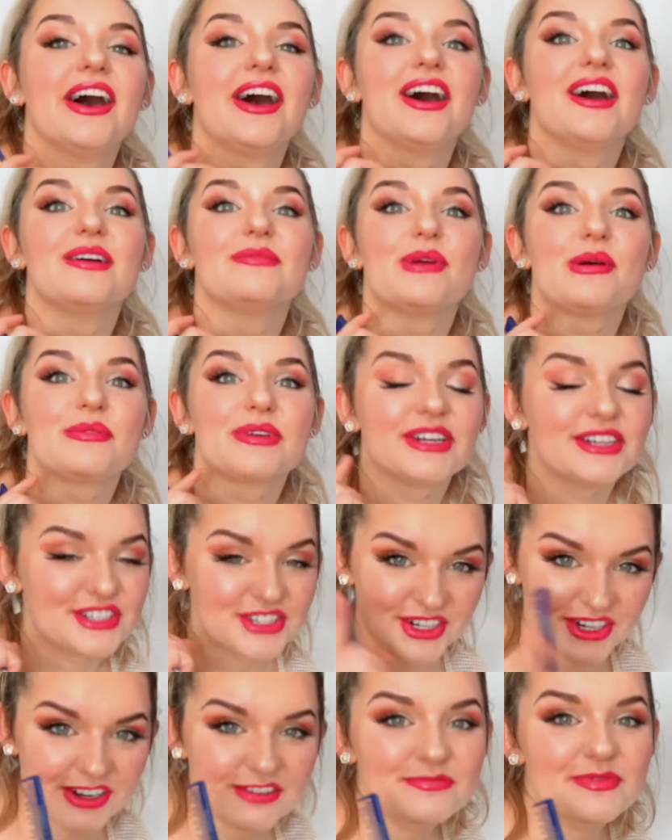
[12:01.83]
I'm gonna
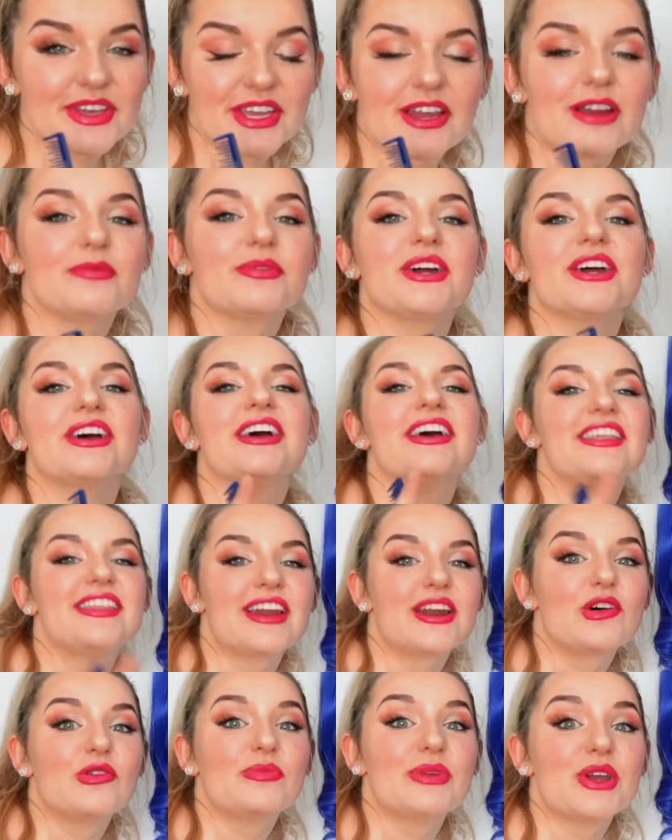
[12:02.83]
turn off my camera and
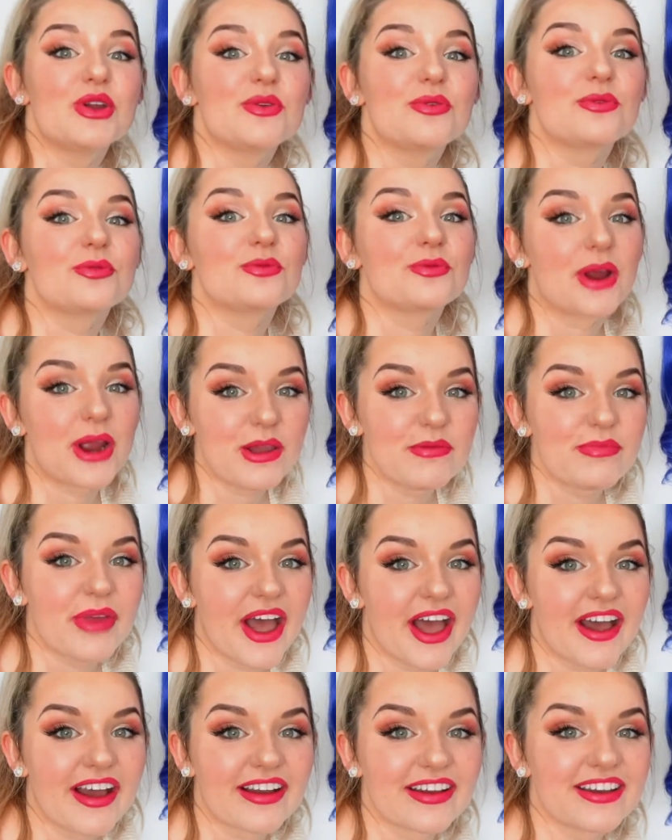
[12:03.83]
then I will be right
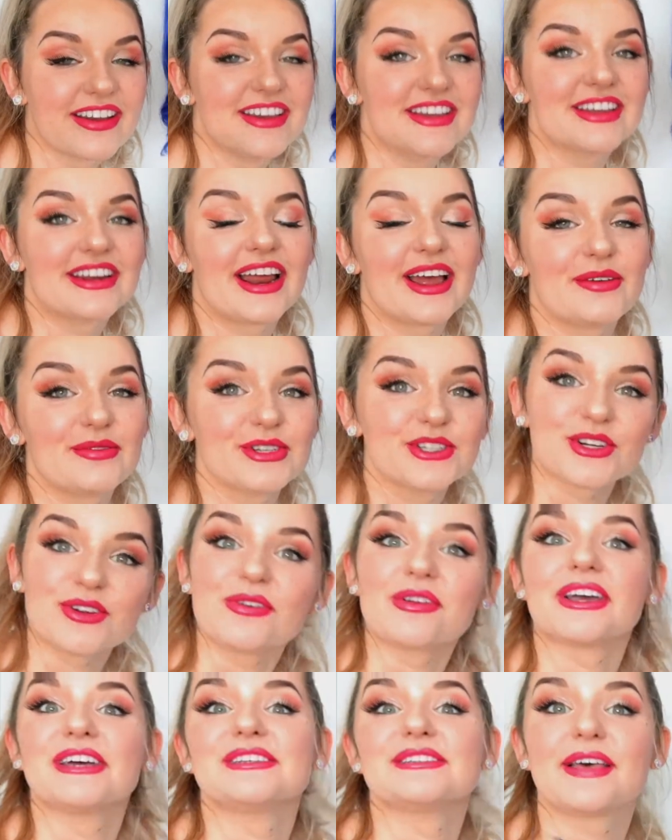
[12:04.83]
back and I will show
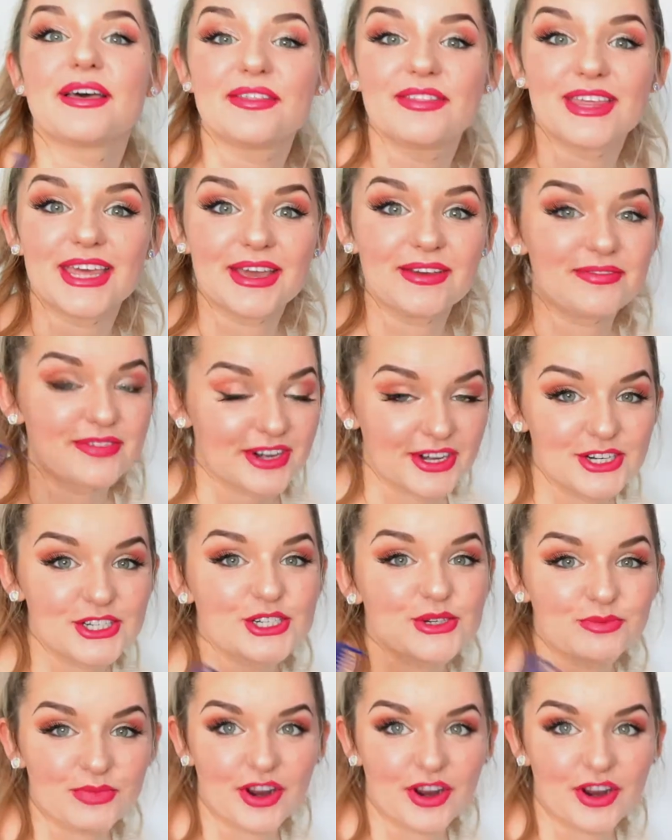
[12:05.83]
you guys the finished